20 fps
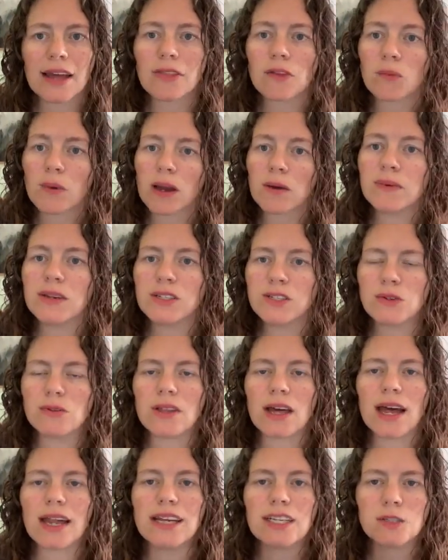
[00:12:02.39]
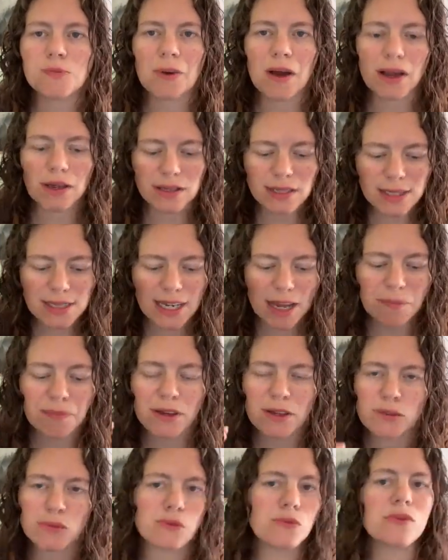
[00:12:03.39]
And the way we do that is by
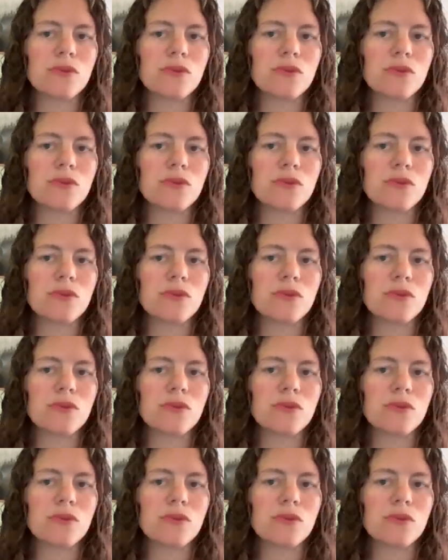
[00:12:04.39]
stepping